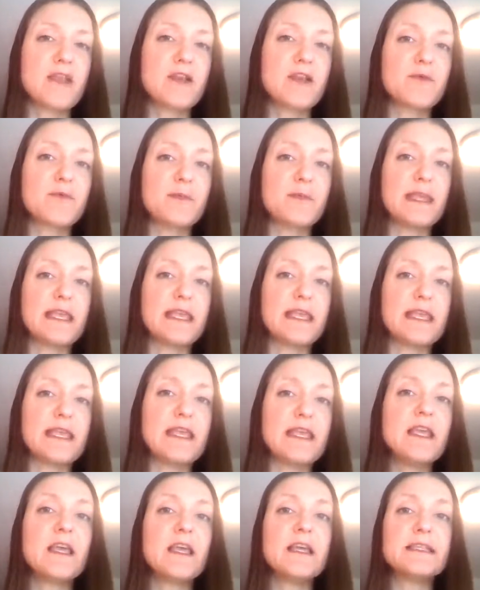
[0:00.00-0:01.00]
could
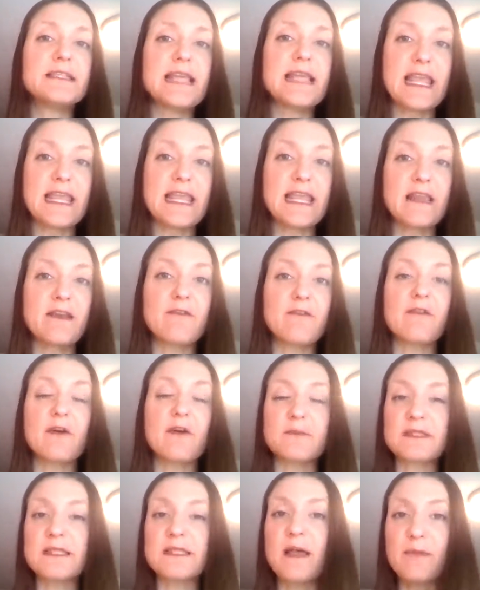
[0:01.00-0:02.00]
be taken
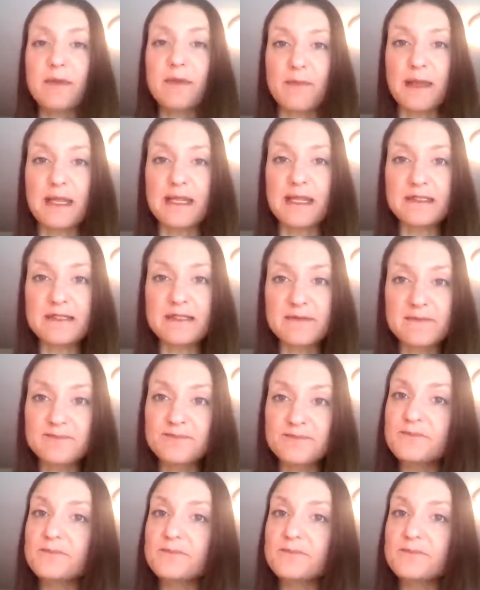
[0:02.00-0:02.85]
from supplements.